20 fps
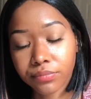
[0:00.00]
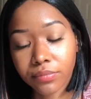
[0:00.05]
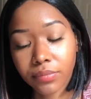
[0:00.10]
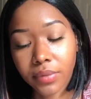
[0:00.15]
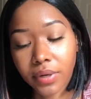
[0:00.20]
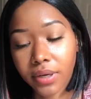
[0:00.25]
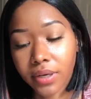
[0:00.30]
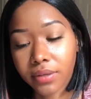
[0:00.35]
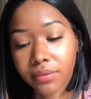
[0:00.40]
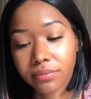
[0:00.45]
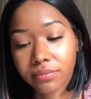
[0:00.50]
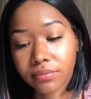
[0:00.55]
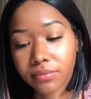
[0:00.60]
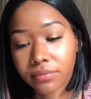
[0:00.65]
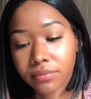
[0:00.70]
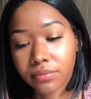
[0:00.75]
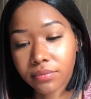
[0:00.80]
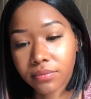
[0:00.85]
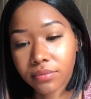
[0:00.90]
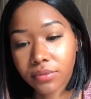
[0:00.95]
But,
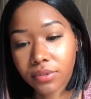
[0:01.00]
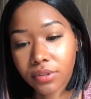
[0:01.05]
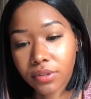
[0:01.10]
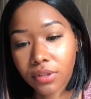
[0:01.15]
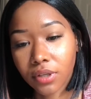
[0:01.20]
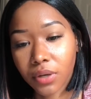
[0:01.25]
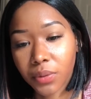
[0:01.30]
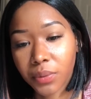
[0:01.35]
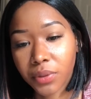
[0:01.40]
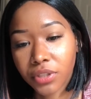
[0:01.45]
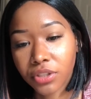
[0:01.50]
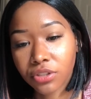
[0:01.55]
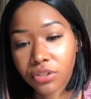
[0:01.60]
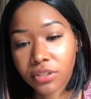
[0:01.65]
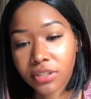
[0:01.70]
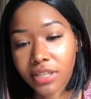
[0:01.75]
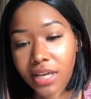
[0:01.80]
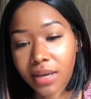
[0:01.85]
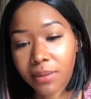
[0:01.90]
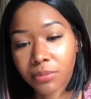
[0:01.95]
when it's your
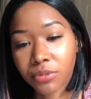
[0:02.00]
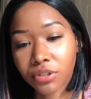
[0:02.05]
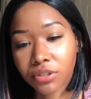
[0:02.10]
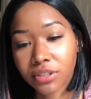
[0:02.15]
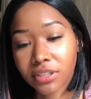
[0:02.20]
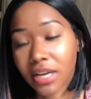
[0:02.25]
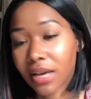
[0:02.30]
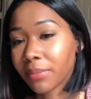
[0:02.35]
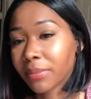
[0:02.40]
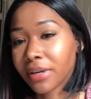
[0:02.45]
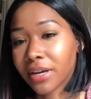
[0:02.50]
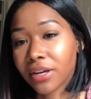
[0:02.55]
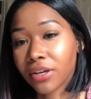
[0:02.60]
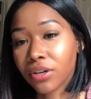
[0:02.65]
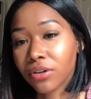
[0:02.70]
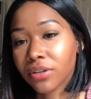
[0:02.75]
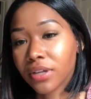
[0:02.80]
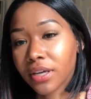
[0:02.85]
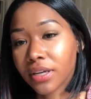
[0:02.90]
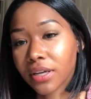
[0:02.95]
time, it's your time. And I
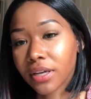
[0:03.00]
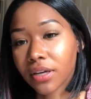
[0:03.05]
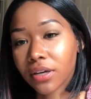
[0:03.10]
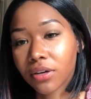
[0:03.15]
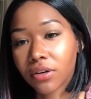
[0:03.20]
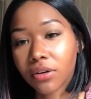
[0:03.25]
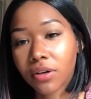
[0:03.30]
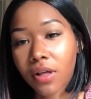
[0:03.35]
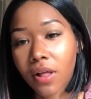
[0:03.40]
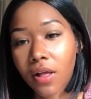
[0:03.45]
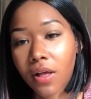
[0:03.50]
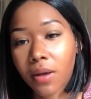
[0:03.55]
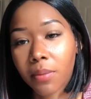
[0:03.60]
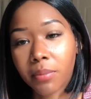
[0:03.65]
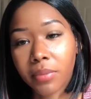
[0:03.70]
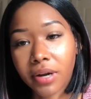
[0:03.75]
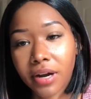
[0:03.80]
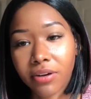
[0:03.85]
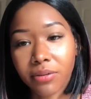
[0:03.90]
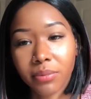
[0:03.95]
know that now.
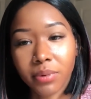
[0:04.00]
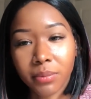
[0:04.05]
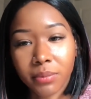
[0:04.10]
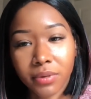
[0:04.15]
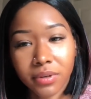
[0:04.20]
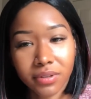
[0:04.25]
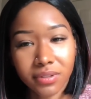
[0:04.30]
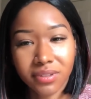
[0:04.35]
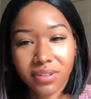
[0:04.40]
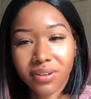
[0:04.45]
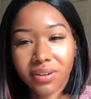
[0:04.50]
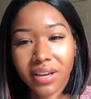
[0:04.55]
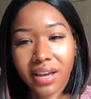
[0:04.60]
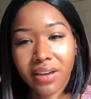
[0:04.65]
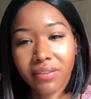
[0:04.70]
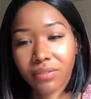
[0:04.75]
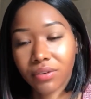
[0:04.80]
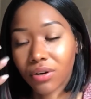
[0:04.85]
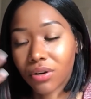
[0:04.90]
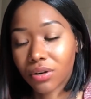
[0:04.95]
But I remember,
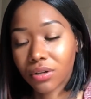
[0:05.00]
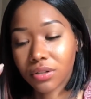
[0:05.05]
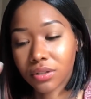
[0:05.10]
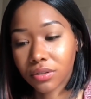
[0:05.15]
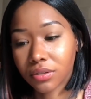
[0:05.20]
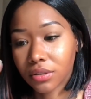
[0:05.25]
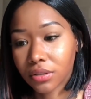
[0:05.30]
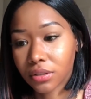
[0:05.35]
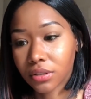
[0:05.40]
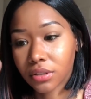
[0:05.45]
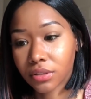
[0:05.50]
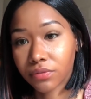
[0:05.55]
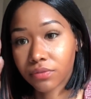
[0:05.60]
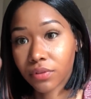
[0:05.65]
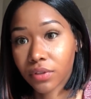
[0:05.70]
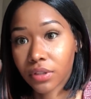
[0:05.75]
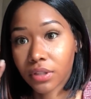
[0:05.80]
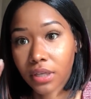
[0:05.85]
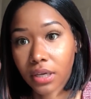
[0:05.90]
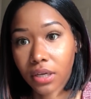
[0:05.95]
having all just
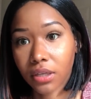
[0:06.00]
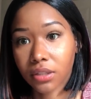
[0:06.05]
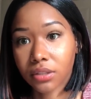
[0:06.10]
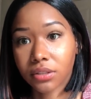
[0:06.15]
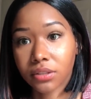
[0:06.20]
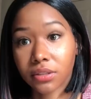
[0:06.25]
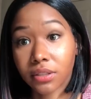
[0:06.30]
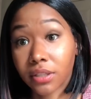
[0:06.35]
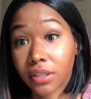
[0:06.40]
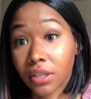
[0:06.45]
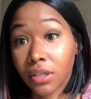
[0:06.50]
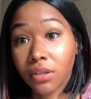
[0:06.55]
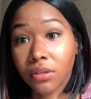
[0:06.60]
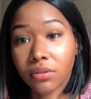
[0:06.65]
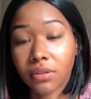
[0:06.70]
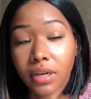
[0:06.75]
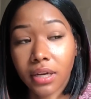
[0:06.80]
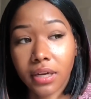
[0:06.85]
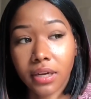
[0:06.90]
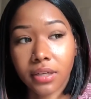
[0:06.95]
feeling like
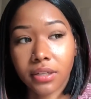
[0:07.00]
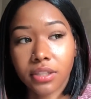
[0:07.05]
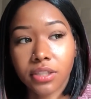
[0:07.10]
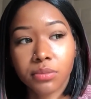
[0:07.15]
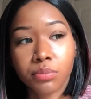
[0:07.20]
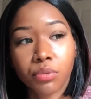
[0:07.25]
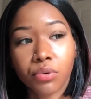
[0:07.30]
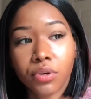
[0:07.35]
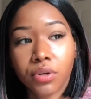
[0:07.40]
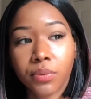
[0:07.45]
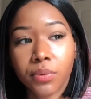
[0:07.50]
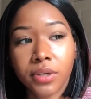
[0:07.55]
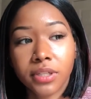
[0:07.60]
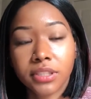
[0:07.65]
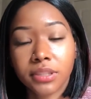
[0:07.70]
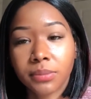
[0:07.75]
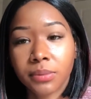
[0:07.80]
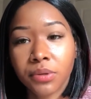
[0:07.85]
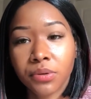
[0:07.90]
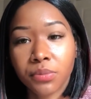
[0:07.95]
guilt, like this boy
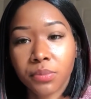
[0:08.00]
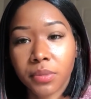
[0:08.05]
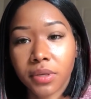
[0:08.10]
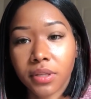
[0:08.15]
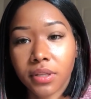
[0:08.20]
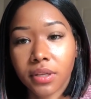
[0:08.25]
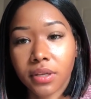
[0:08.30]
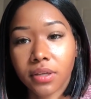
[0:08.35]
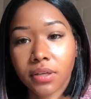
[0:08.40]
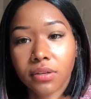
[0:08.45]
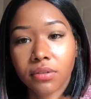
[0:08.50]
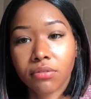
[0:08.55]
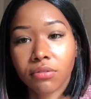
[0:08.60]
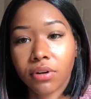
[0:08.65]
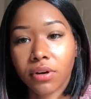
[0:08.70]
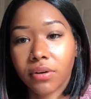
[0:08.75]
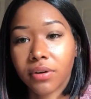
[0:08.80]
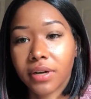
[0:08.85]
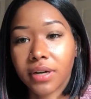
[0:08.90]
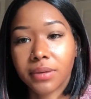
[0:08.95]
wanted to be with me, like, and
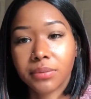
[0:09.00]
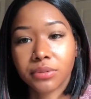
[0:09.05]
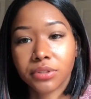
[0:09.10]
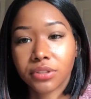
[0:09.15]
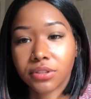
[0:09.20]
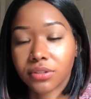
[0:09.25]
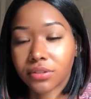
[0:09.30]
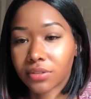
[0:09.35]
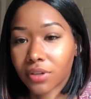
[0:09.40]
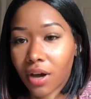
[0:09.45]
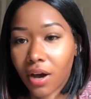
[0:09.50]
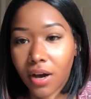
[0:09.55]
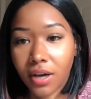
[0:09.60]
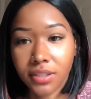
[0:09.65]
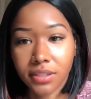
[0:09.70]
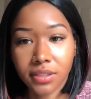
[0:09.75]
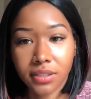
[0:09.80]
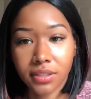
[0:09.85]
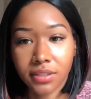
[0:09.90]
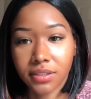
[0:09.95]
I was
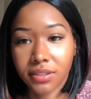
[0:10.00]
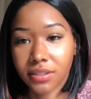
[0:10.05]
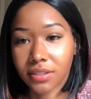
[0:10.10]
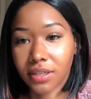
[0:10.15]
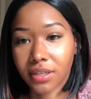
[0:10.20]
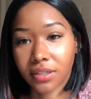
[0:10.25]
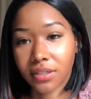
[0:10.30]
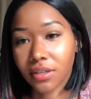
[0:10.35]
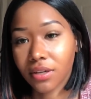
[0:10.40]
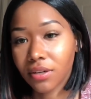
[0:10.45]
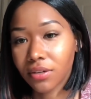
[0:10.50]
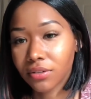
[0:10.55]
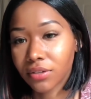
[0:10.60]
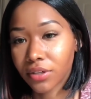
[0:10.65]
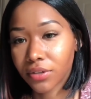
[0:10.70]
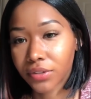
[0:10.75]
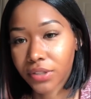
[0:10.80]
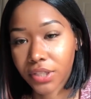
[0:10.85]
constantly just like, no.